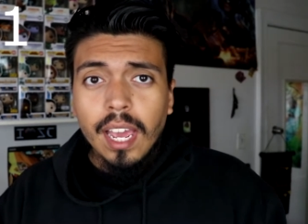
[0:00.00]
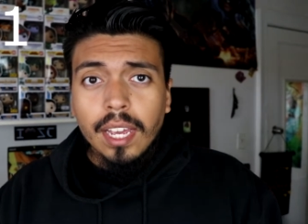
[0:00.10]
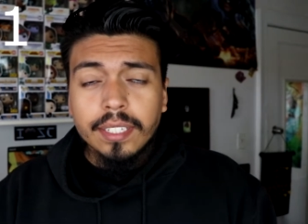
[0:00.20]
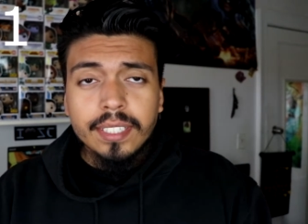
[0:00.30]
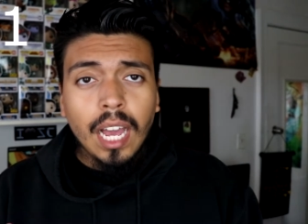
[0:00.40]

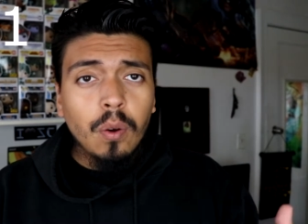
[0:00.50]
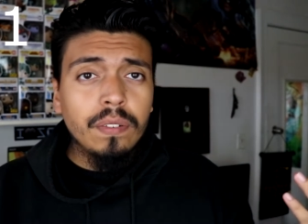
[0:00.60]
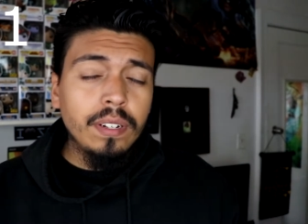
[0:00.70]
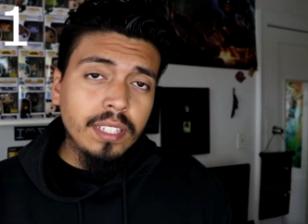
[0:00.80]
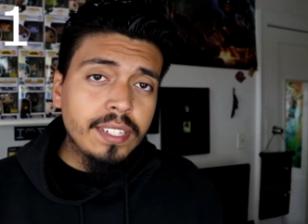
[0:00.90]
because now we
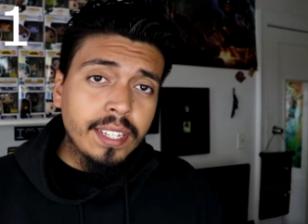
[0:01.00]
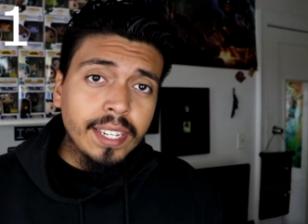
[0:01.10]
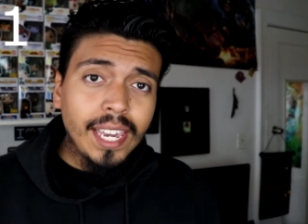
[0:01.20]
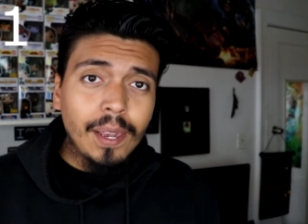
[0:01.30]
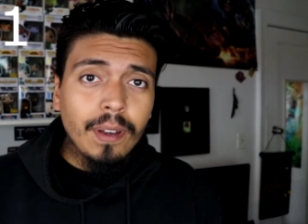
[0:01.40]
released the
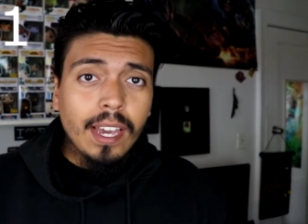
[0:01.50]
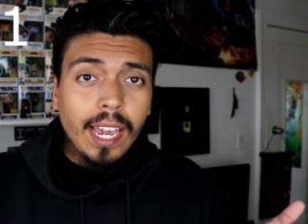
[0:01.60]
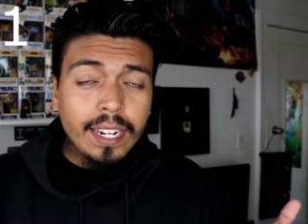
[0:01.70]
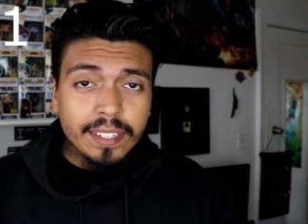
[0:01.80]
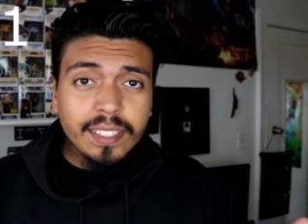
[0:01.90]
game
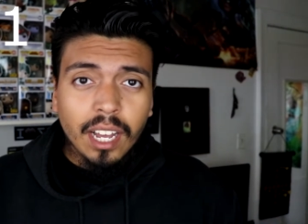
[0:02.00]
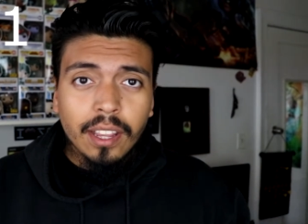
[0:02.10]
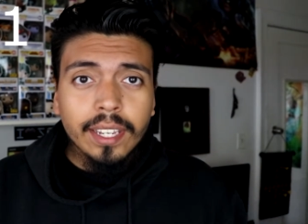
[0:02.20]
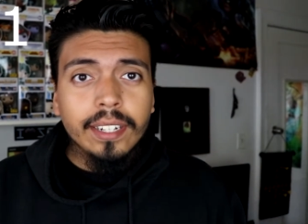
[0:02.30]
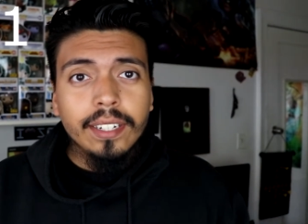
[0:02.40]
and it's
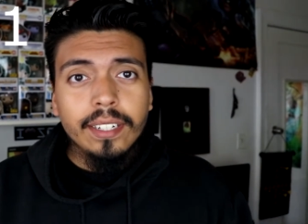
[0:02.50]
selling,